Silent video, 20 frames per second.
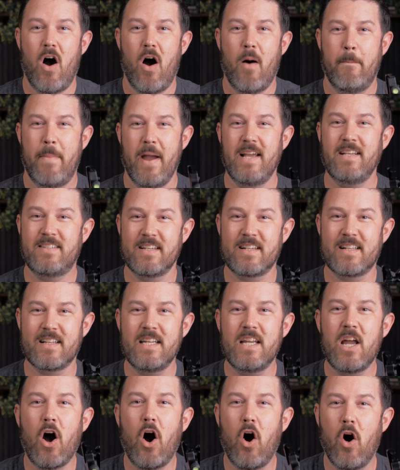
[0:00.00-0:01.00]

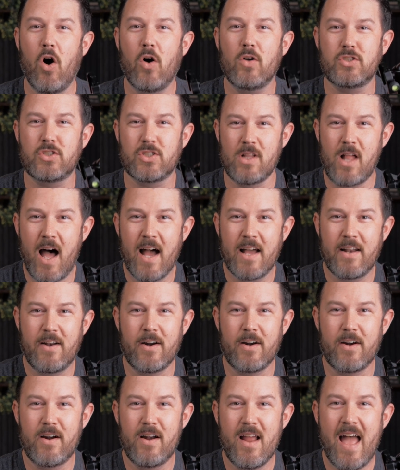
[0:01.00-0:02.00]
basically all
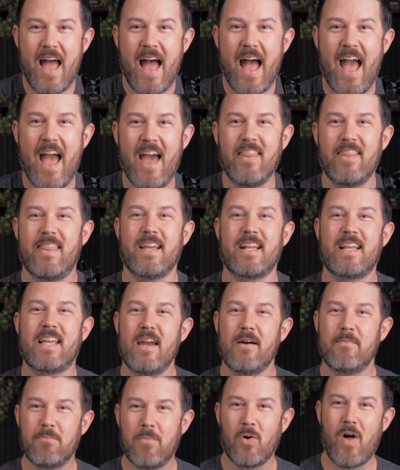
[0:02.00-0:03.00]
slider and the
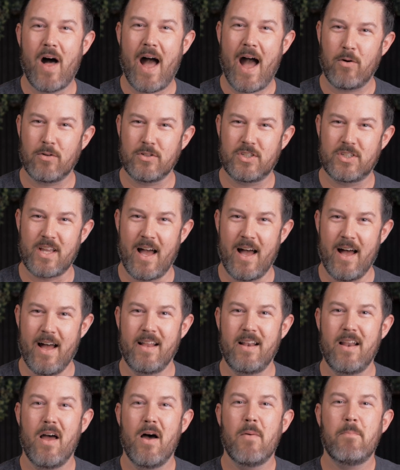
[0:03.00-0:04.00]
gimbal
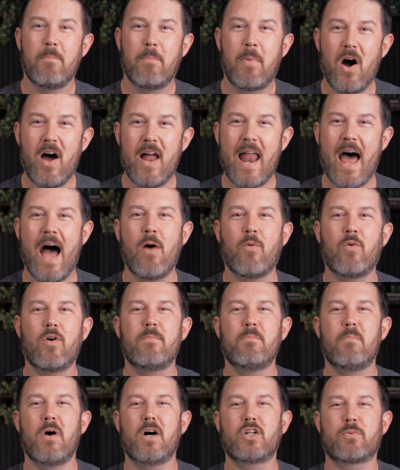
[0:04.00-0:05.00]
outside. But I would
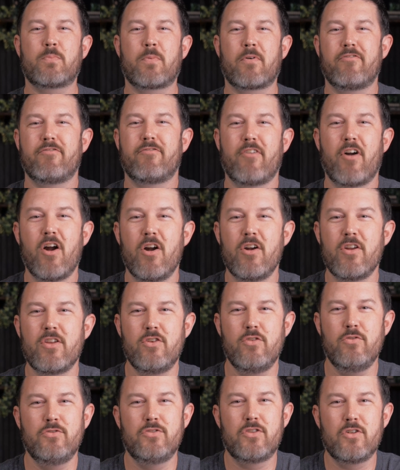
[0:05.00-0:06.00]
much prefer to
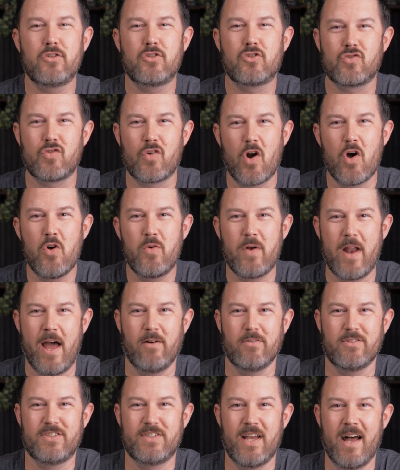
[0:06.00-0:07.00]
use the drone
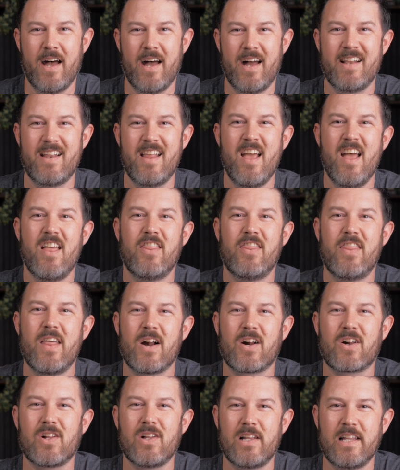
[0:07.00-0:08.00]
outside.
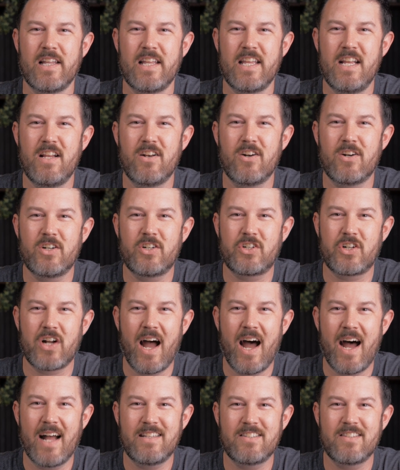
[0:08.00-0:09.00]
They're cleaner
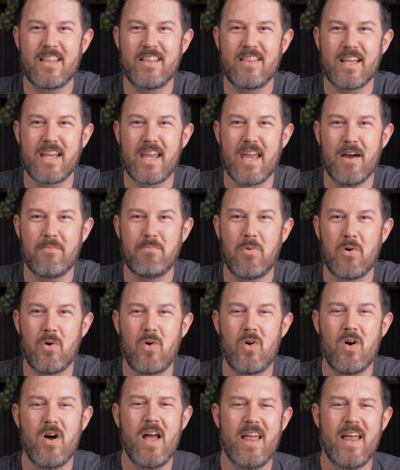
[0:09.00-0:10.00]
shots than the gimbal.